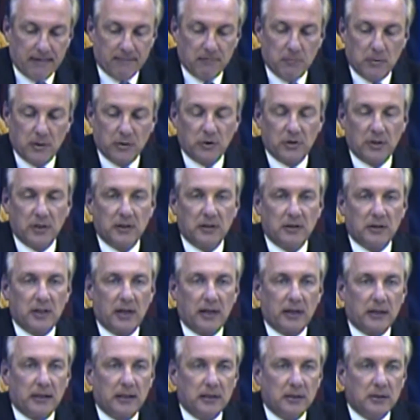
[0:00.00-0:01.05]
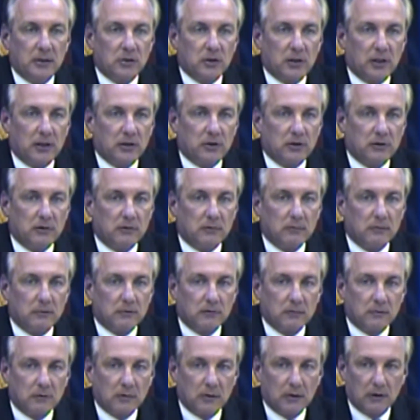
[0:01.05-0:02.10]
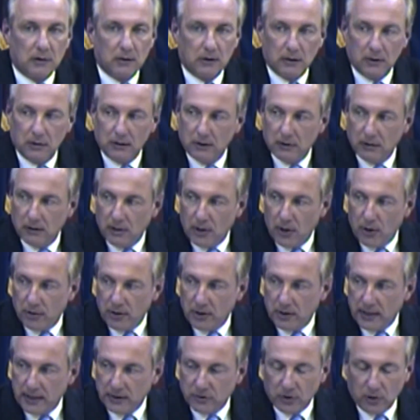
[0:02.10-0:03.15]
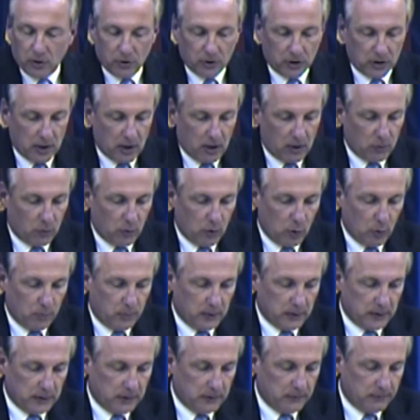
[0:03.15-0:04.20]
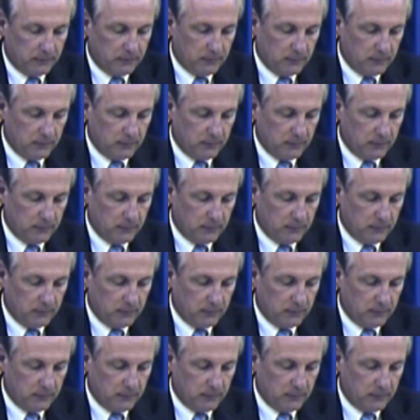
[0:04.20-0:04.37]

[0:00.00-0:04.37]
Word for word: have a motion and a second. Any discussion? Hearing none, ask the clerk to call the roll, please.